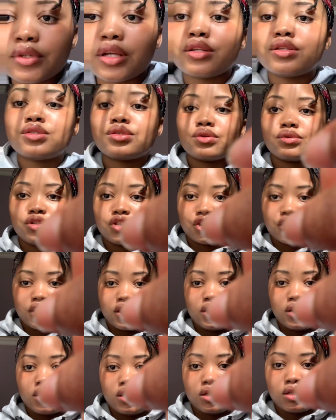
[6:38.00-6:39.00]
It's so
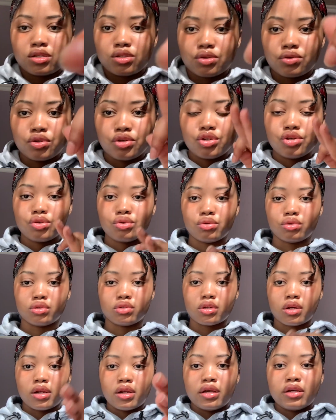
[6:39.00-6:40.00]
shiny, it's so cute.
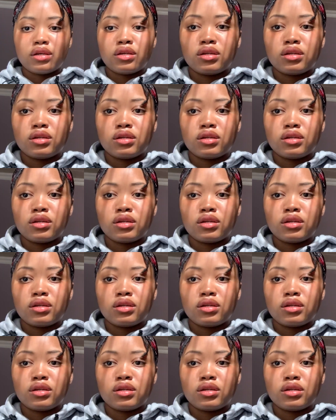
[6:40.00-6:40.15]
I like